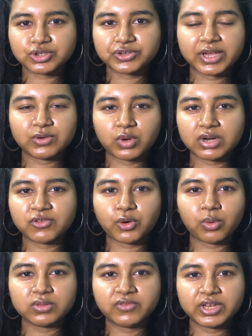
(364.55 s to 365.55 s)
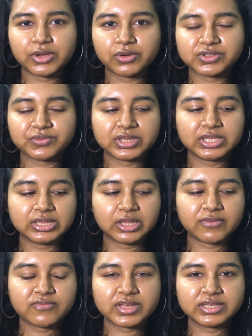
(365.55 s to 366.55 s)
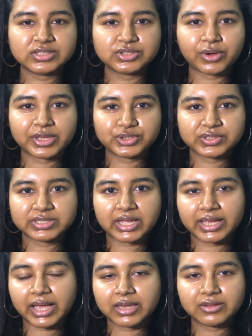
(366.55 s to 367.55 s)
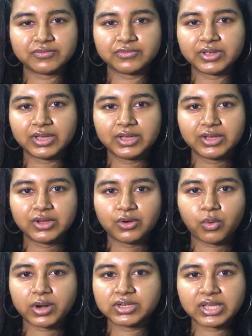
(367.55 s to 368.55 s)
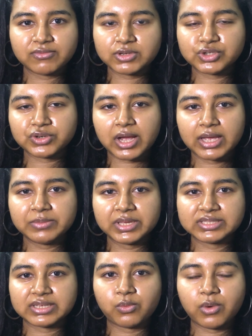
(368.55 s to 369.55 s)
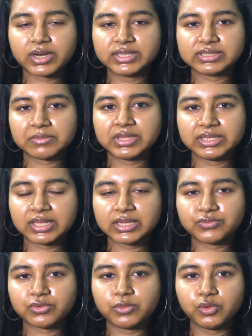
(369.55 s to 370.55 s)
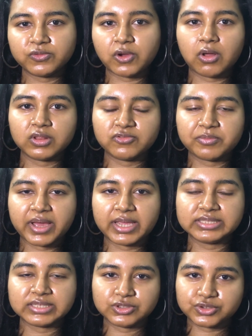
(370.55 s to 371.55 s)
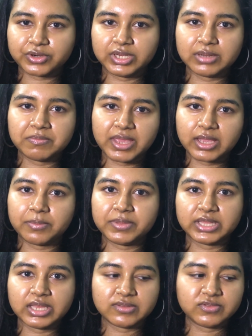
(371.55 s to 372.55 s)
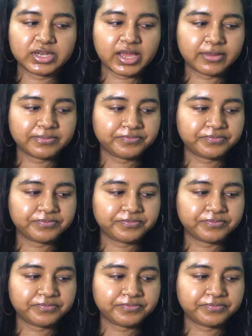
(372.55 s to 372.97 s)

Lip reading: Dray in one of her old videos really loved this, so I kind of wanted to give it a try because I wanted something that removed all of my sunscreen and makeup at the end of the day.